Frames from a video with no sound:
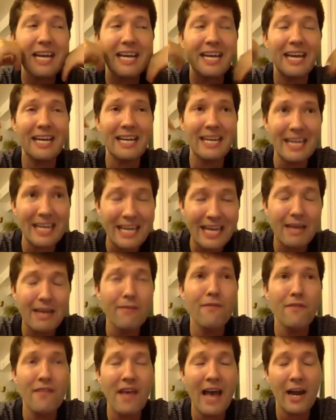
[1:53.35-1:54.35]
can
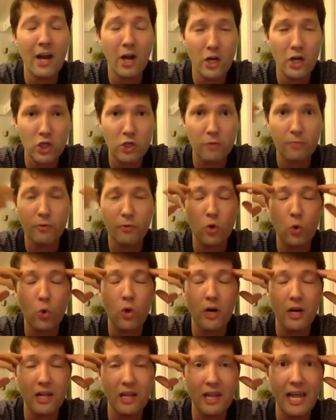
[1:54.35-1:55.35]
give that
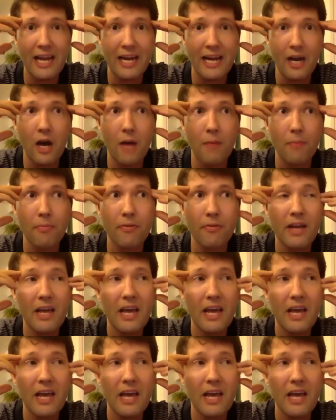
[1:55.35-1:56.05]
entrepreneur a leg up.